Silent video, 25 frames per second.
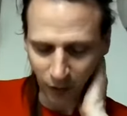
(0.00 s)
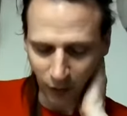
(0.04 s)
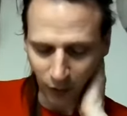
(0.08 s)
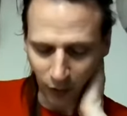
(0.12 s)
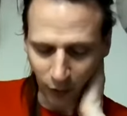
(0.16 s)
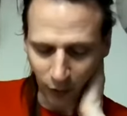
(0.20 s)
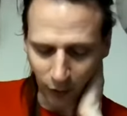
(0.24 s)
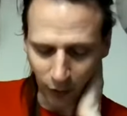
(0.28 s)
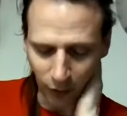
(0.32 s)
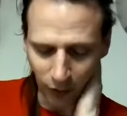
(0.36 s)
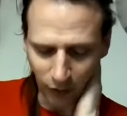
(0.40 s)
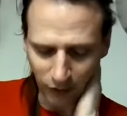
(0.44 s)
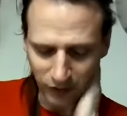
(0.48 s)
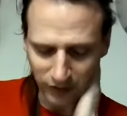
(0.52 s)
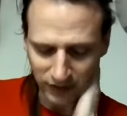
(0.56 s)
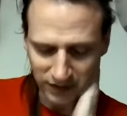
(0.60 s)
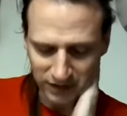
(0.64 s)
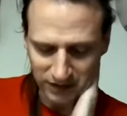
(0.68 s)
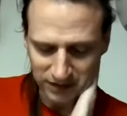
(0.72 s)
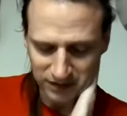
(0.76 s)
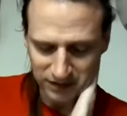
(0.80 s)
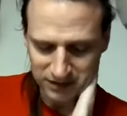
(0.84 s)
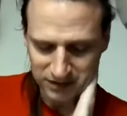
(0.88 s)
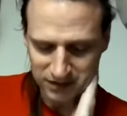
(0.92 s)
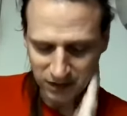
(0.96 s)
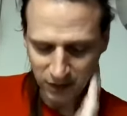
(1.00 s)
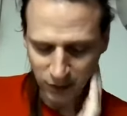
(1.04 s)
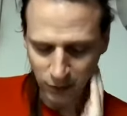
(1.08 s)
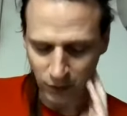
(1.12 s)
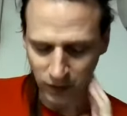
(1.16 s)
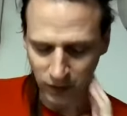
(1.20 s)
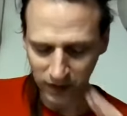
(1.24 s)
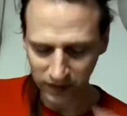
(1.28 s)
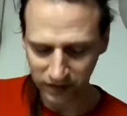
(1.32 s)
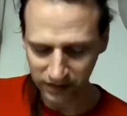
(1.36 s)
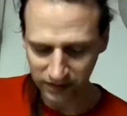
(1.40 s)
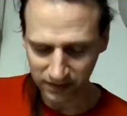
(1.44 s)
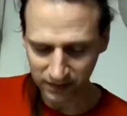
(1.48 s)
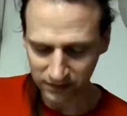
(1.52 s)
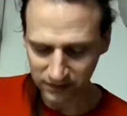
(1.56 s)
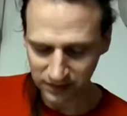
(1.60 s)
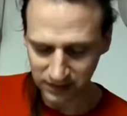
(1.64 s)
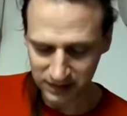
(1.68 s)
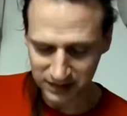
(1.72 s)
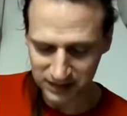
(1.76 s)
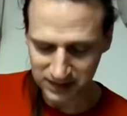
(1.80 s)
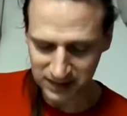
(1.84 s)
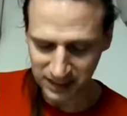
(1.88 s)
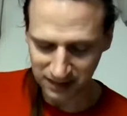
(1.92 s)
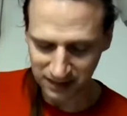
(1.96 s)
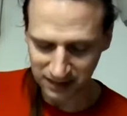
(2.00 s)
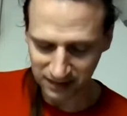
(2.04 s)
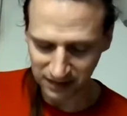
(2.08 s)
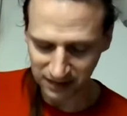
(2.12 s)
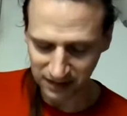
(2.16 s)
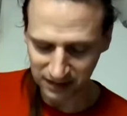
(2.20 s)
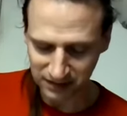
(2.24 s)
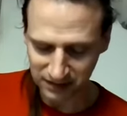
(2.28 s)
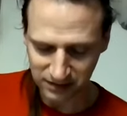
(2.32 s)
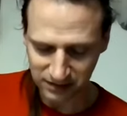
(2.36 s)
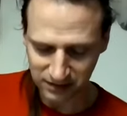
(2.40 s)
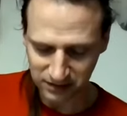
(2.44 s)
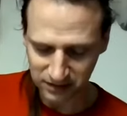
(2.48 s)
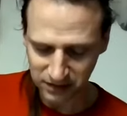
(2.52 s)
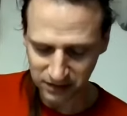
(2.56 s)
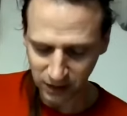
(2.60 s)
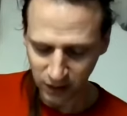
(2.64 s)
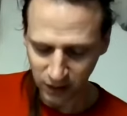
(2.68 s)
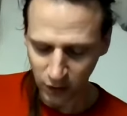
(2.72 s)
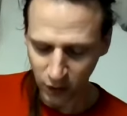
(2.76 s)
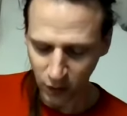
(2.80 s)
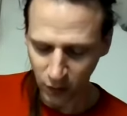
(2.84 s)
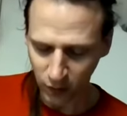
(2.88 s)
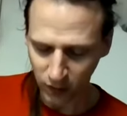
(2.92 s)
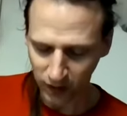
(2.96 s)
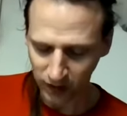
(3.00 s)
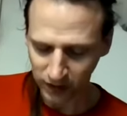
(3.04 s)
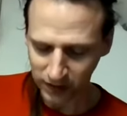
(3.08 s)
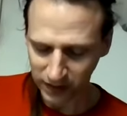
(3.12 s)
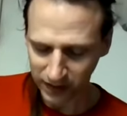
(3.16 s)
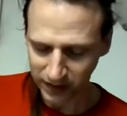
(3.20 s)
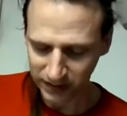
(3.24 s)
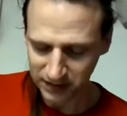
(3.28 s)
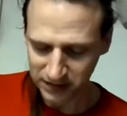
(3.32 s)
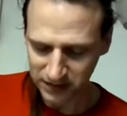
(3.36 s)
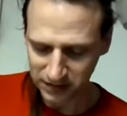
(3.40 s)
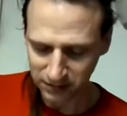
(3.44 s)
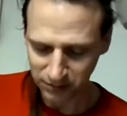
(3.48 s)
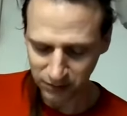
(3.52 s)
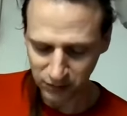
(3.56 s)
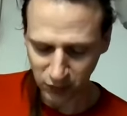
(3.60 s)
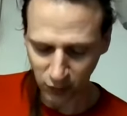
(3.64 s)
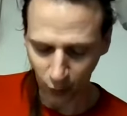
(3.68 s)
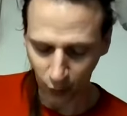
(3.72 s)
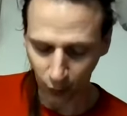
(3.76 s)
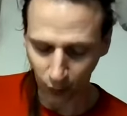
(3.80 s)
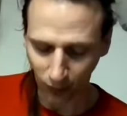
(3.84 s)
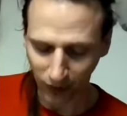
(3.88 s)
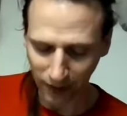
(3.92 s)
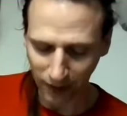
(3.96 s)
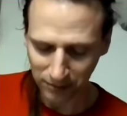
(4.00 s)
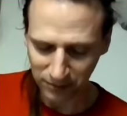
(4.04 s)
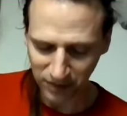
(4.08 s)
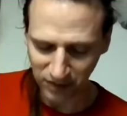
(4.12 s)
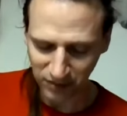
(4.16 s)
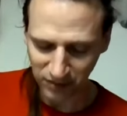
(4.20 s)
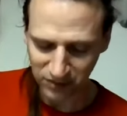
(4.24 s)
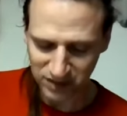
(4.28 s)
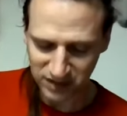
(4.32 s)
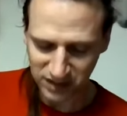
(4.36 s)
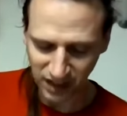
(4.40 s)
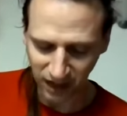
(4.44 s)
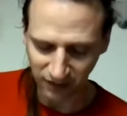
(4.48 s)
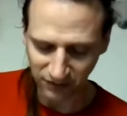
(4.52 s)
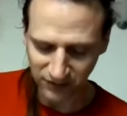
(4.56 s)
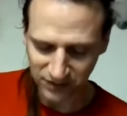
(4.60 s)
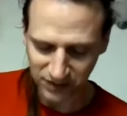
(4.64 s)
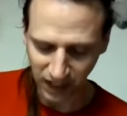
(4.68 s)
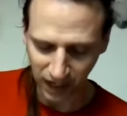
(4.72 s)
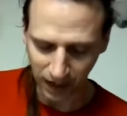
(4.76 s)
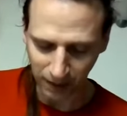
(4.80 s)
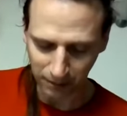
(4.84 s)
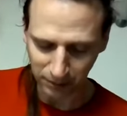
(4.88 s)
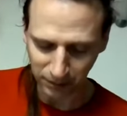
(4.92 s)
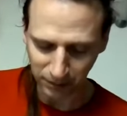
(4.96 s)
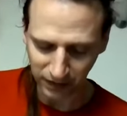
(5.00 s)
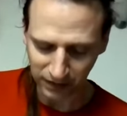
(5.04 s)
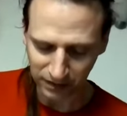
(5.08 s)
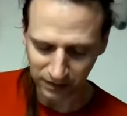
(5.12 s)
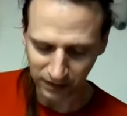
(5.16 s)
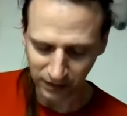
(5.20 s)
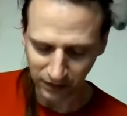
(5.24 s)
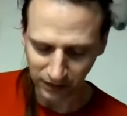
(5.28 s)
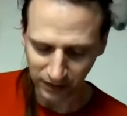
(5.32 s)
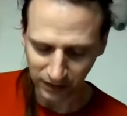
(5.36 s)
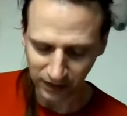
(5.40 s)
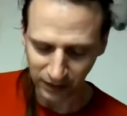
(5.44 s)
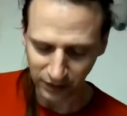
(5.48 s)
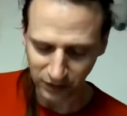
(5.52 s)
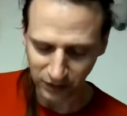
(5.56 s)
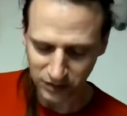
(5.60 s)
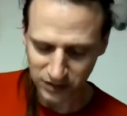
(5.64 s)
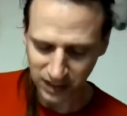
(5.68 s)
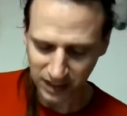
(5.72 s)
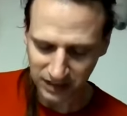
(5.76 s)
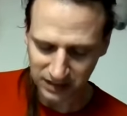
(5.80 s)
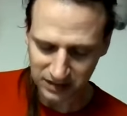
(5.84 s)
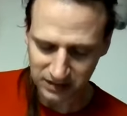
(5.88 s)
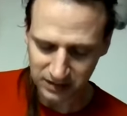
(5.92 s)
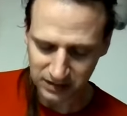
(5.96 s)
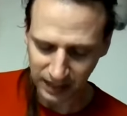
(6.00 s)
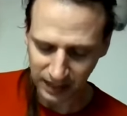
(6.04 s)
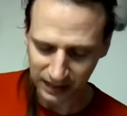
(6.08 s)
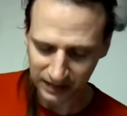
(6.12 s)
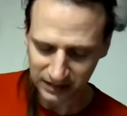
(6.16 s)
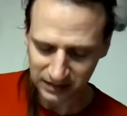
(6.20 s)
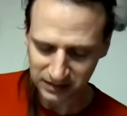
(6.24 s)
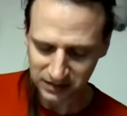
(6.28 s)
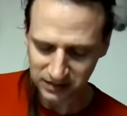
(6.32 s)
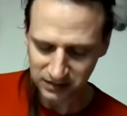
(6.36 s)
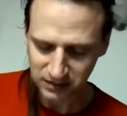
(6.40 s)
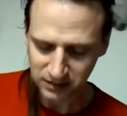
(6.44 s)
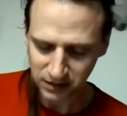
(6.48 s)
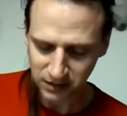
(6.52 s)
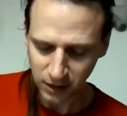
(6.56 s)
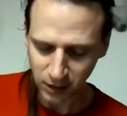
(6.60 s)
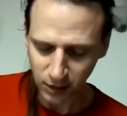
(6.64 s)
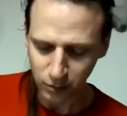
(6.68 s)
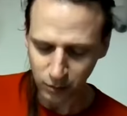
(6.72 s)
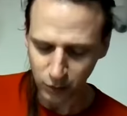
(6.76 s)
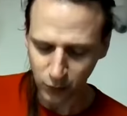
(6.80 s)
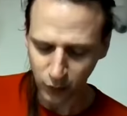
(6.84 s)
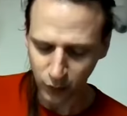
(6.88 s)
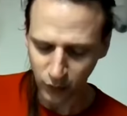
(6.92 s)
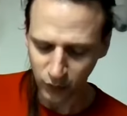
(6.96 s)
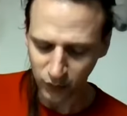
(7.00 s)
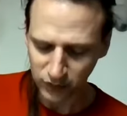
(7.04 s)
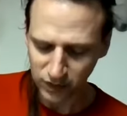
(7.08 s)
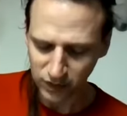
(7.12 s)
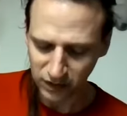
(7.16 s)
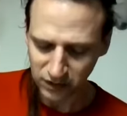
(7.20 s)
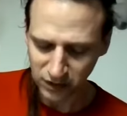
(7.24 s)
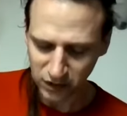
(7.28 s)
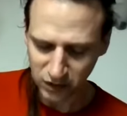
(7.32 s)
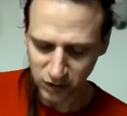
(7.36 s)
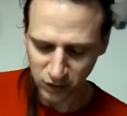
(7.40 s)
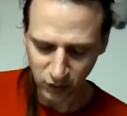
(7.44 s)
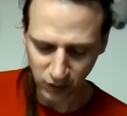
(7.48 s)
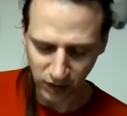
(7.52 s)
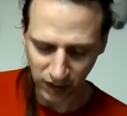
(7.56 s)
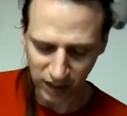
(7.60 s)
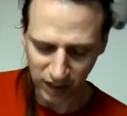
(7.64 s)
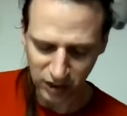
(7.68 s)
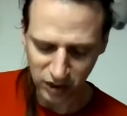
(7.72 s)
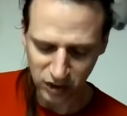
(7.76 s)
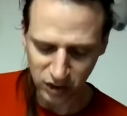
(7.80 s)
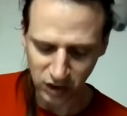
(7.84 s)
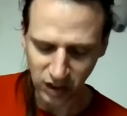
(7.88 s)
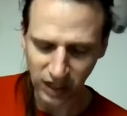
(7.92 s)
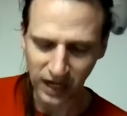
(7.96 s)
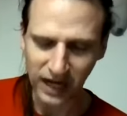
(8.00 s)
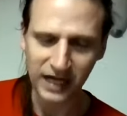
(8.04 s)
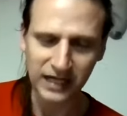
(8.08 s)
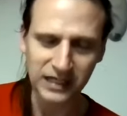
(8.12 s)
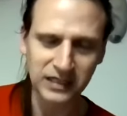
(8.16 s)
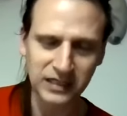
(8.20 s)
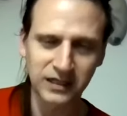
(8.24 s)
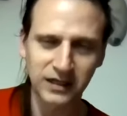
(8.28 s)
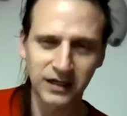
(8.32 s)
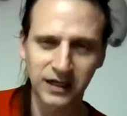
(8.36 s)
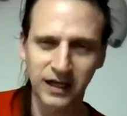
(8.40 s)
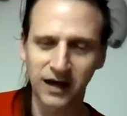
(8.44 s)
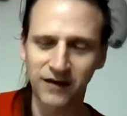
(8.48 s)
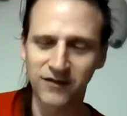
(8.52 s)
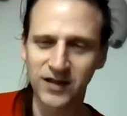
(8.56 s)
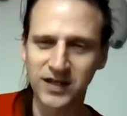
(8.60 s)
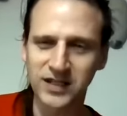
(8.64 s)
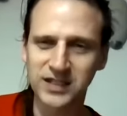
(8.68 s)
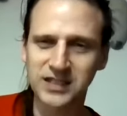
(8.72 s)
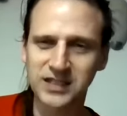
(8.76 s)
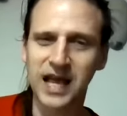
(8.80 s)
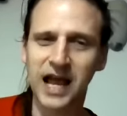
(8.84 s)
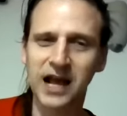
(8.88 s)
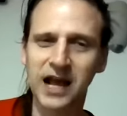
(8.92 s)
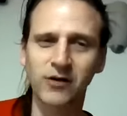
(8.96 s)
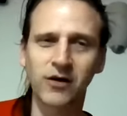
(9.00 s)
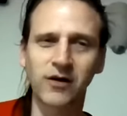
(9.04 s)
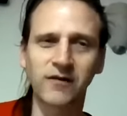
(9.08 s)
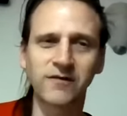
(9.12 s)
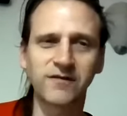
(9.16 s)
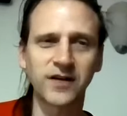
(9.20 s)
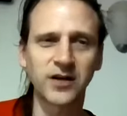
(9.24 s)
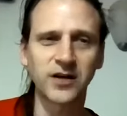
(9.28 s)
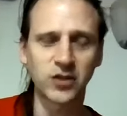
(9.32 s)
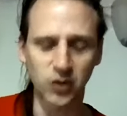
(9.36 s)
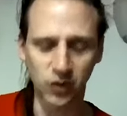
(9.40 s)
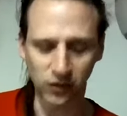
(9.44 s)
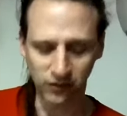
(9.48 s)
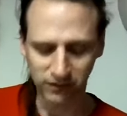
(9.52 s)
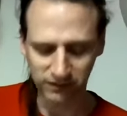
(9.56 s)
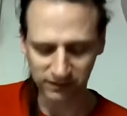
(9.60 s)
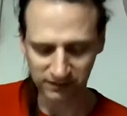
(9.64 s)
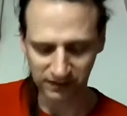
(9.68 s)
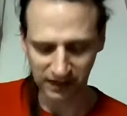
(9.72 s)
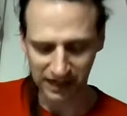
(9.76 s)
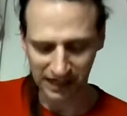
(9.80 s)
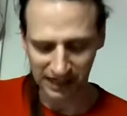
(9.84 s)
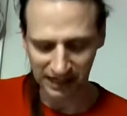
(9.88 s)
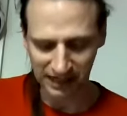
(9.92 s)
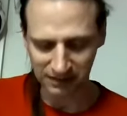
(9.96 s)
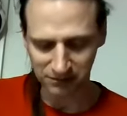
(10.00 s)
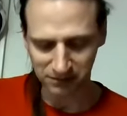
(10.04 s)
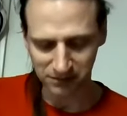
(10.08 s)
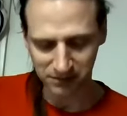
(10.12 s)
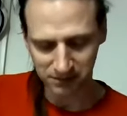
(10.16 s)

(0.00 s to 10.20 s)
All these, with the Scythians, who were accustomed to wrap themselves up in their ears at night, moved in the strange light of the sacrificial flame.